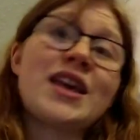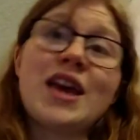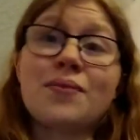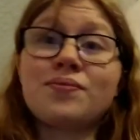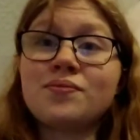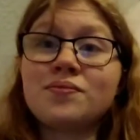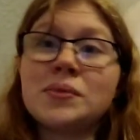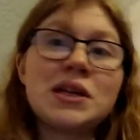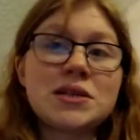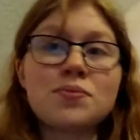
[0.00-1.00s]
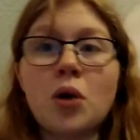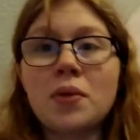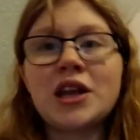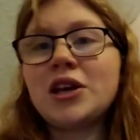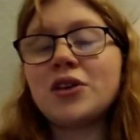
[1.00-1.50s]
Yeah, please
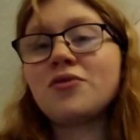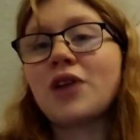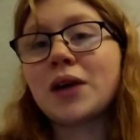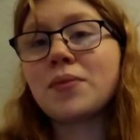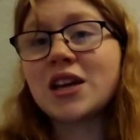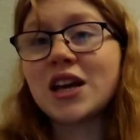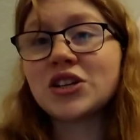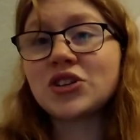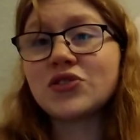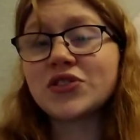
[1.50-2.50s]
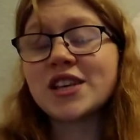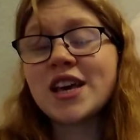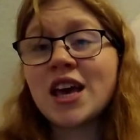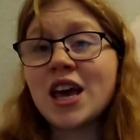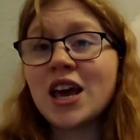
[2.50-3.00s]
pop any recommendations
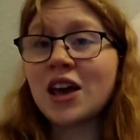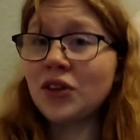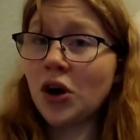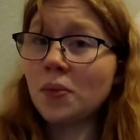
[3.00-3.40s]
in the